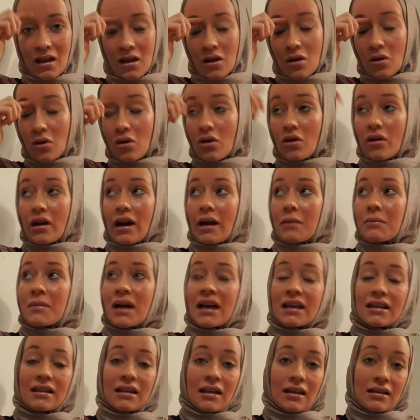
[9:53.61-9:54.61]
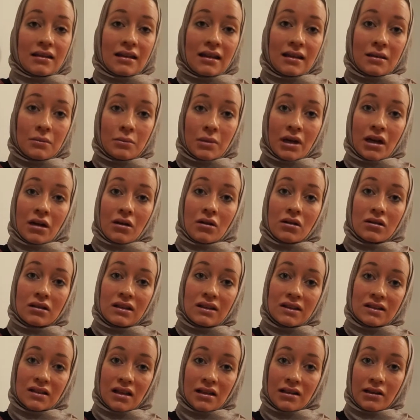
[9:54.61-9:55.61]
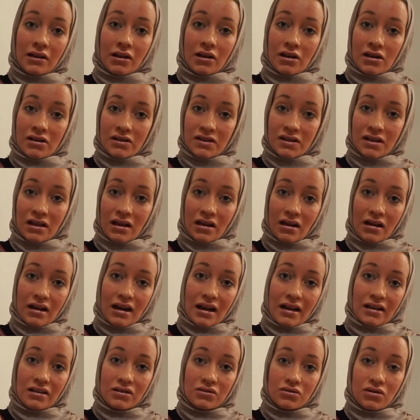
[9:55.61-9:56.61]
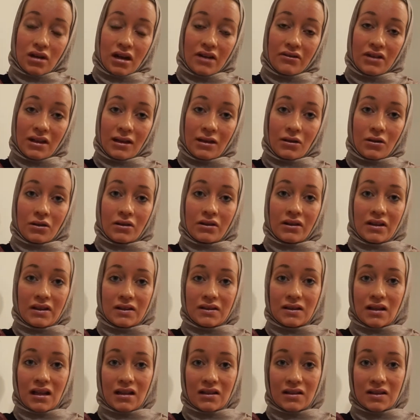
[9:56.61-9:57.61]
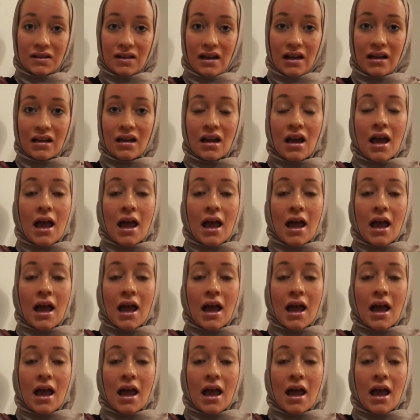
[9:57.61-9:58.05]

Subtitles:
Or I might get hit by all these other cars that are like driving on this other side.